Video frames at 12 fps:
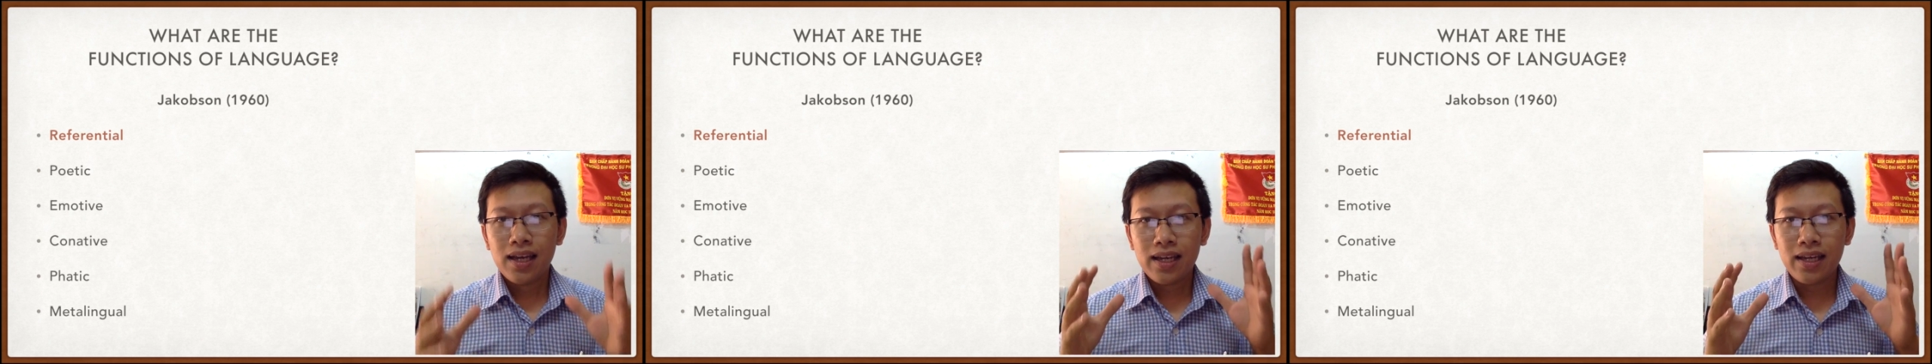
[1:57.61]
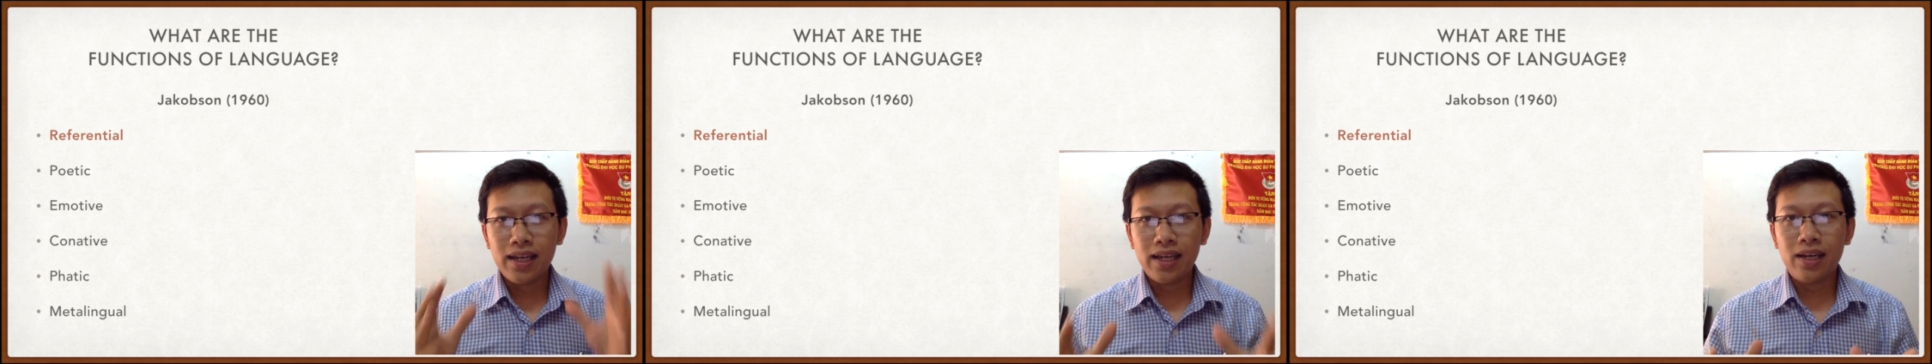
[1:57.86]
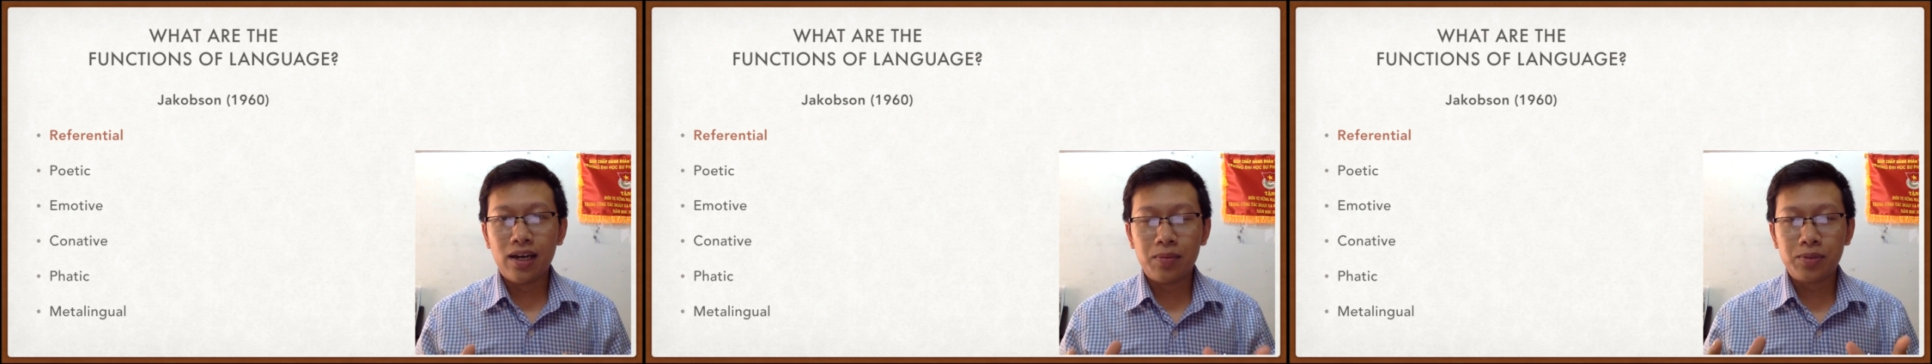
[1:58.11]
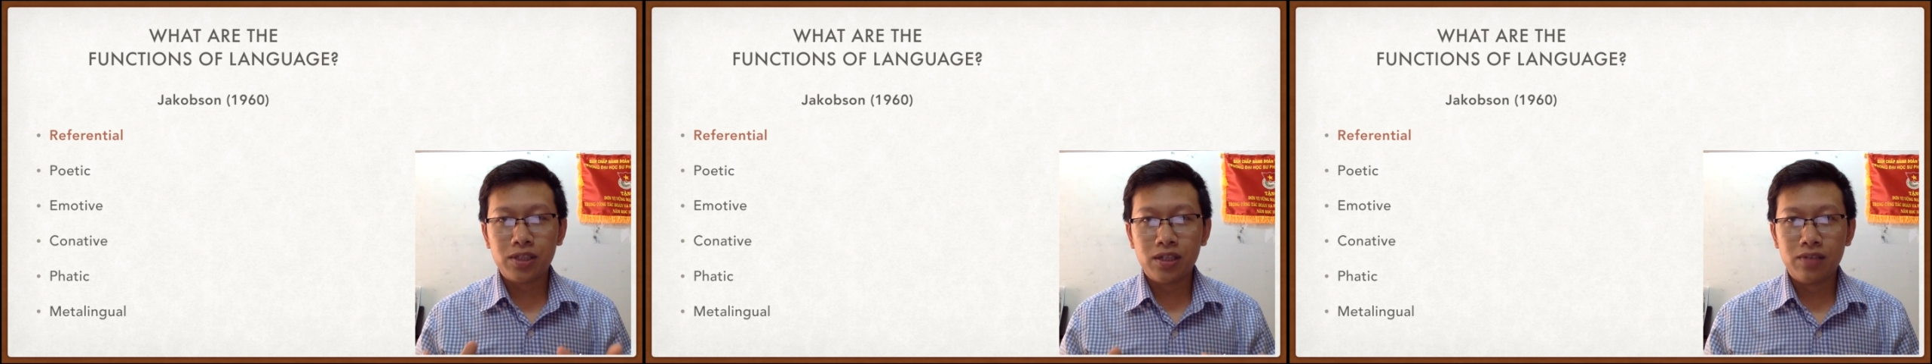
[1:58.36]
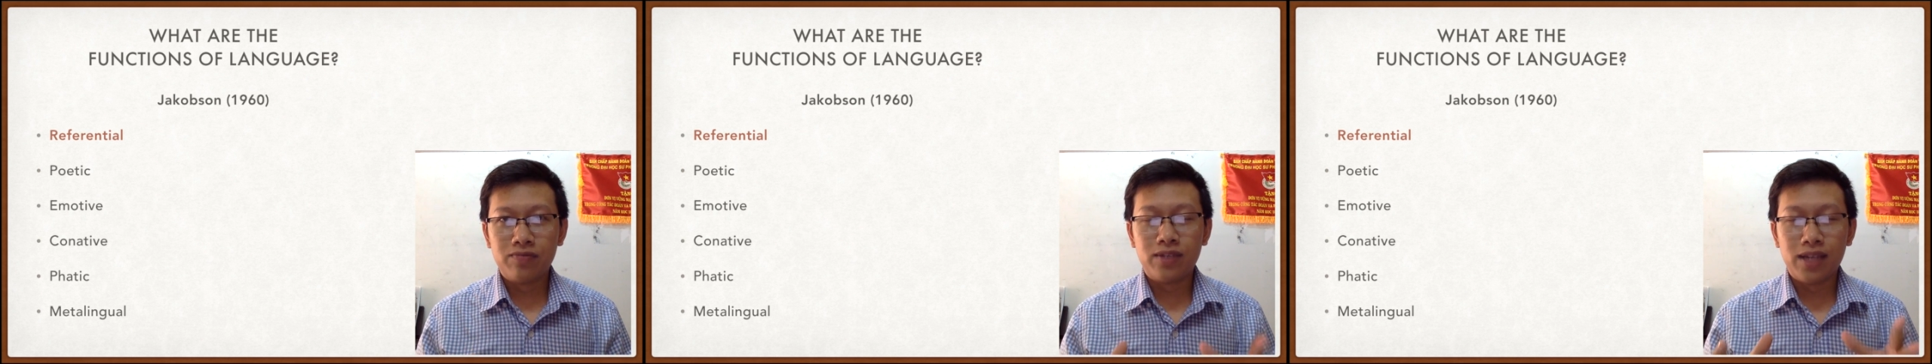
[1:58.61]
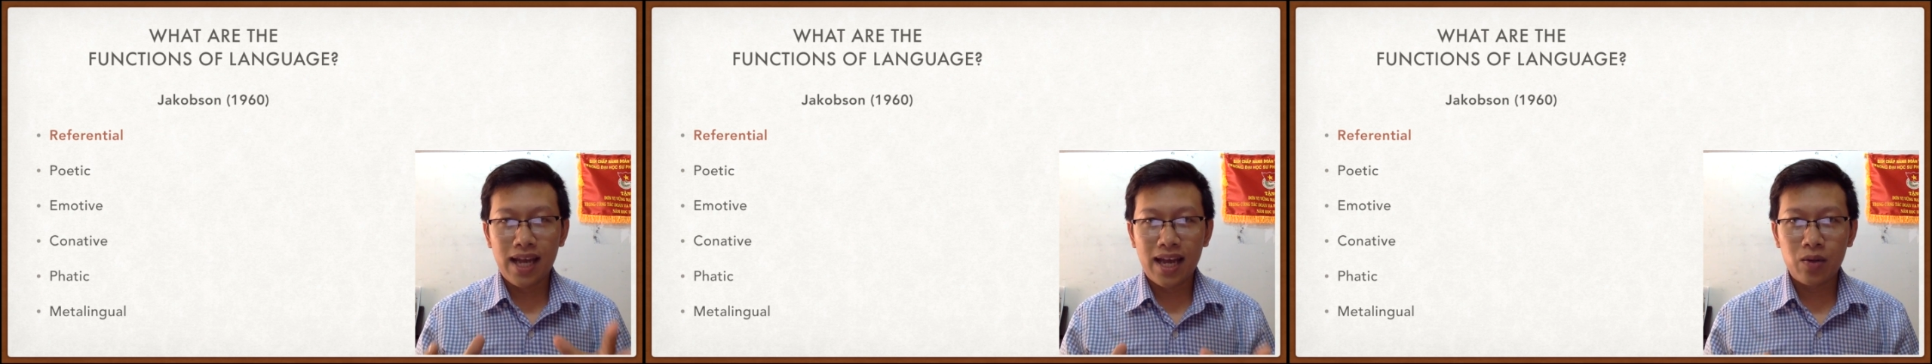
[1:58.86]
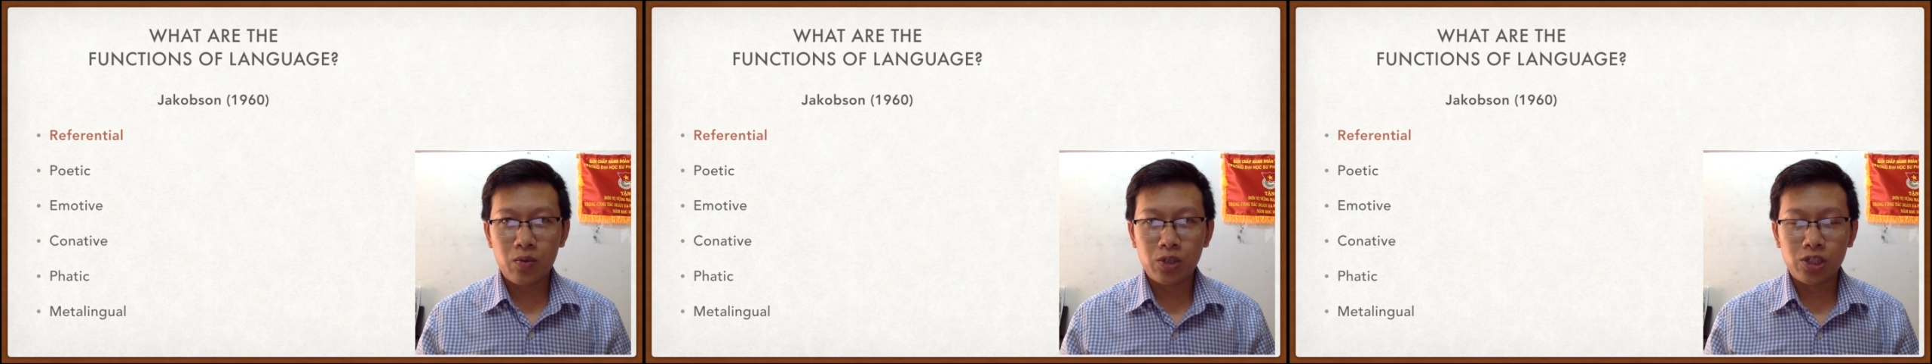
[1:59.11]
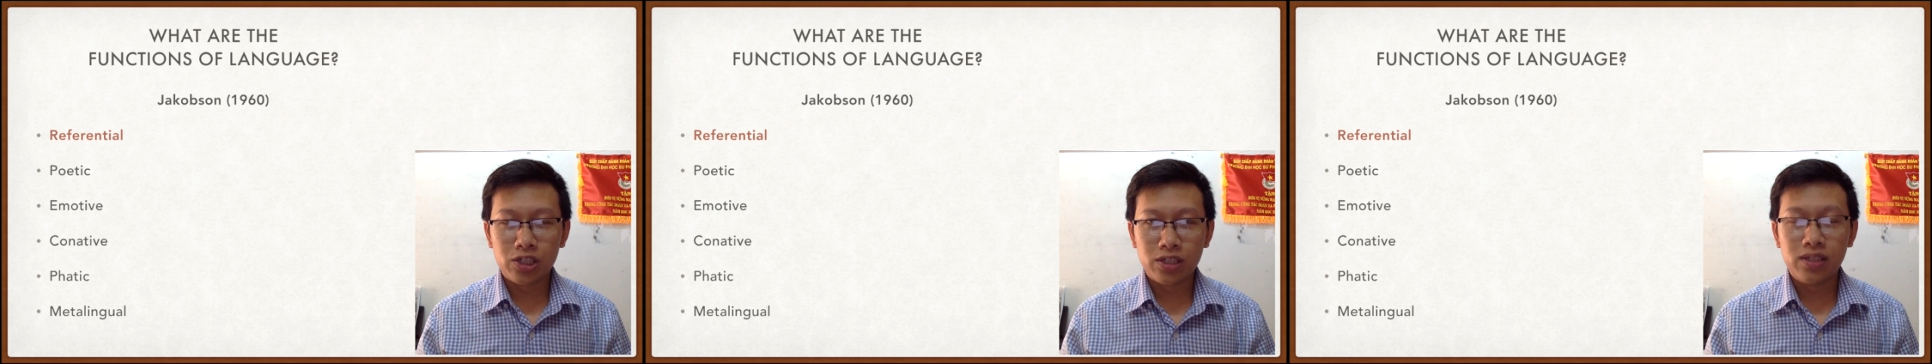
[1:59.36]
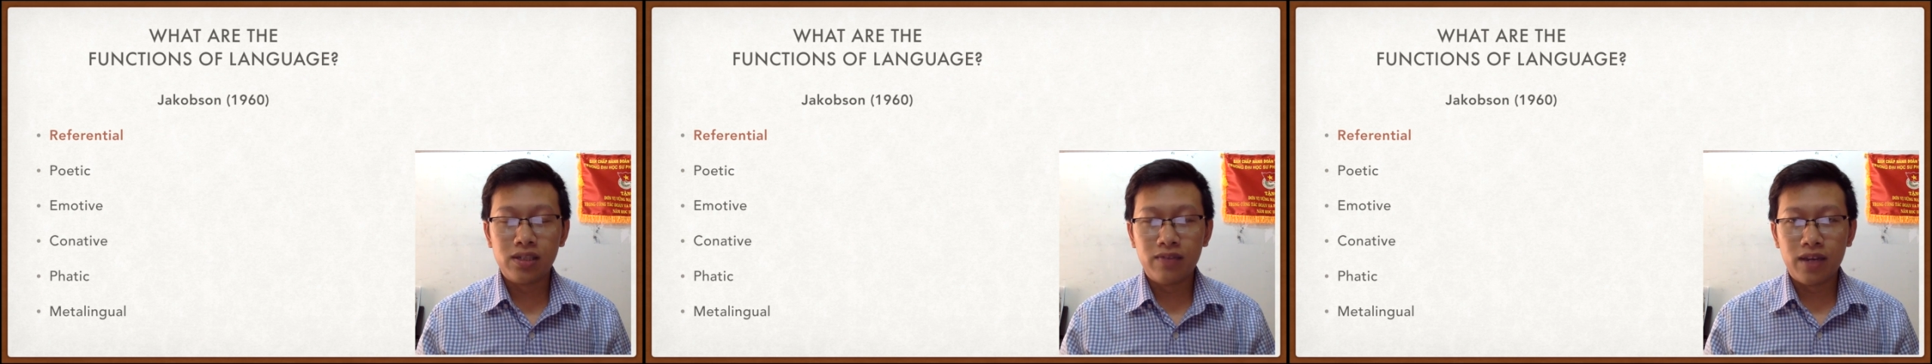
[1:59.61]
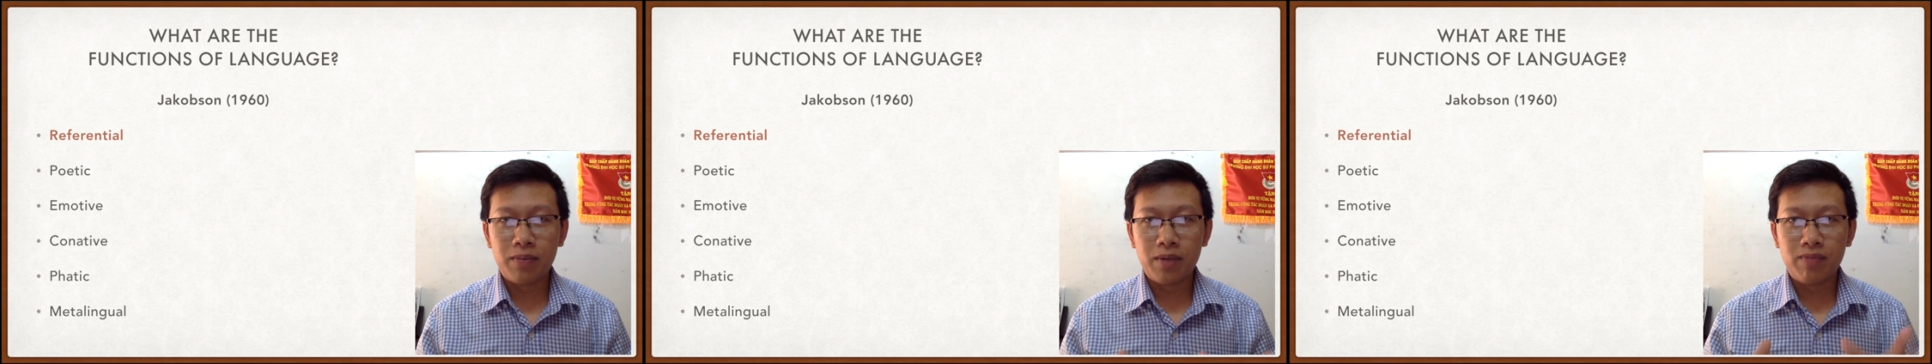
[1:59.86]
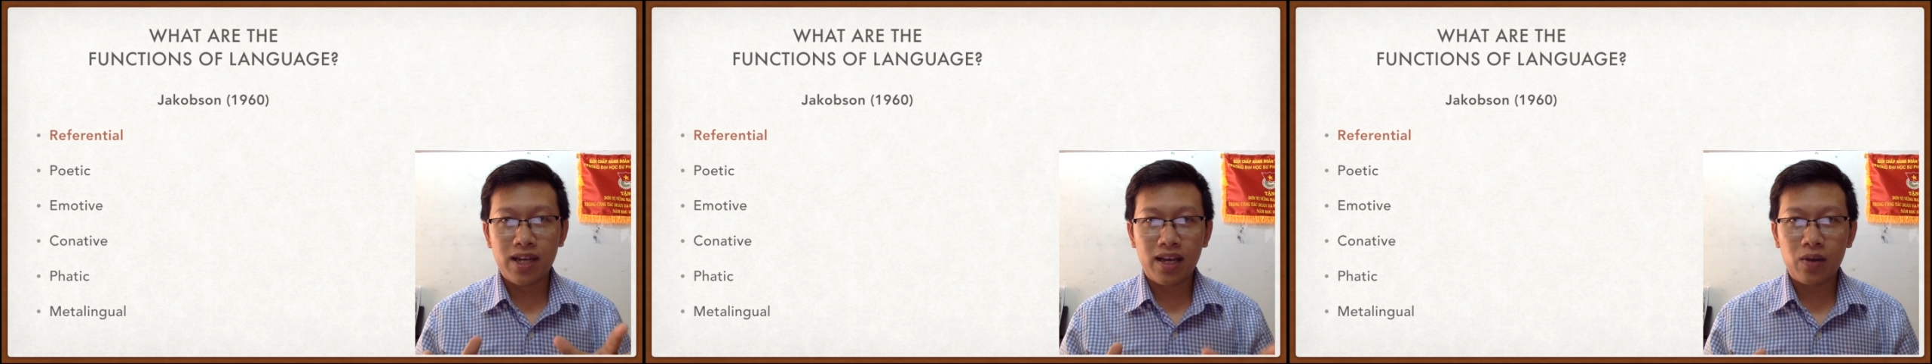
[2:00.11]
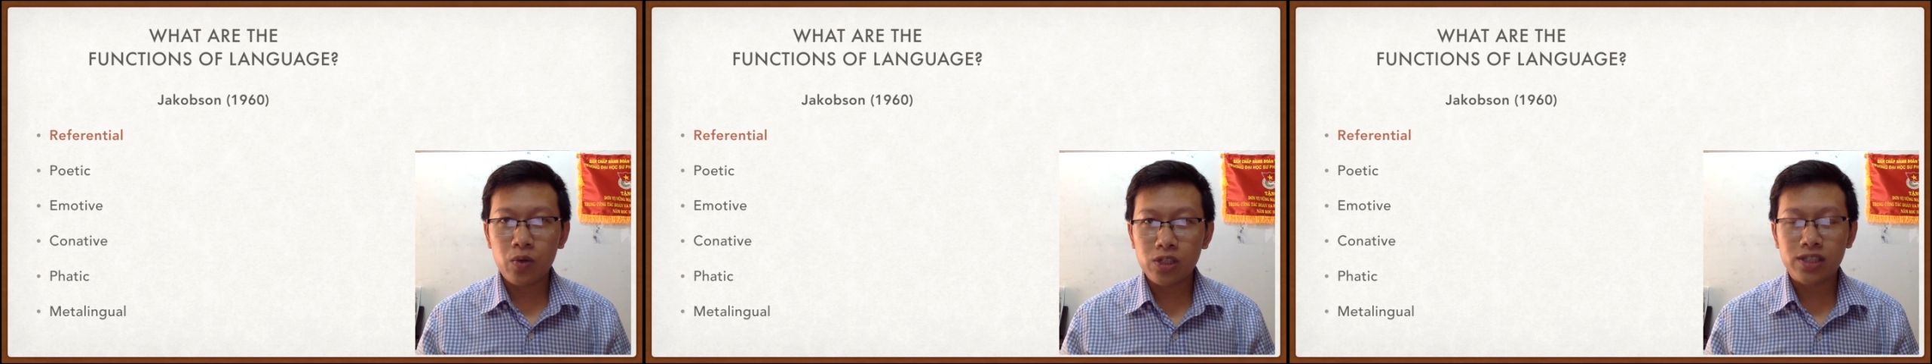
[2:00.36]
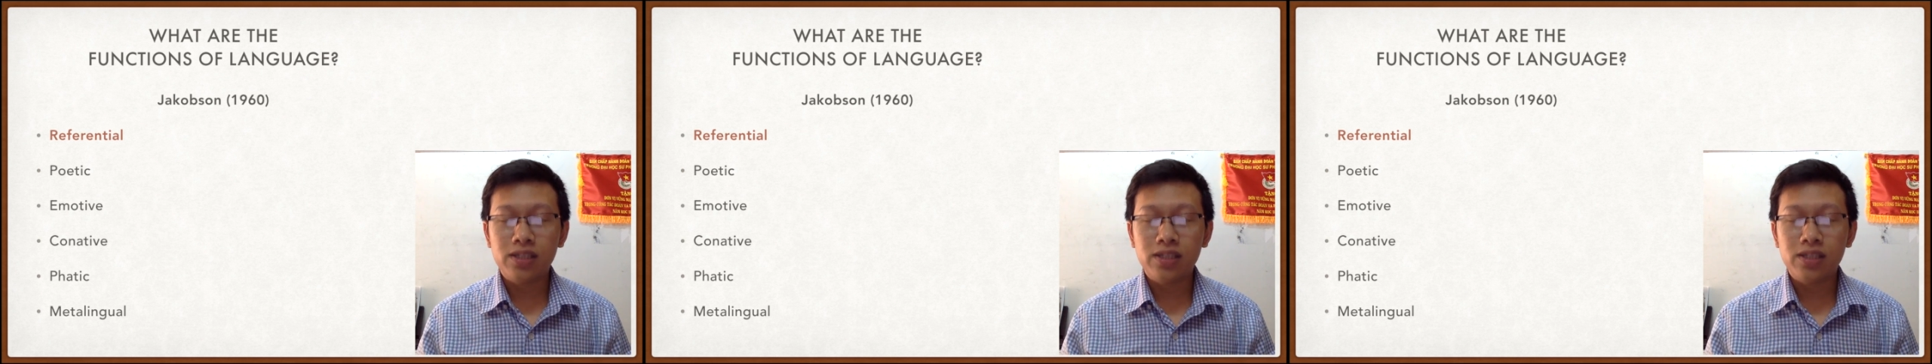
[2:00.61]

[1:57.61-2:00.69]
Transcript: He observed language, the development of language,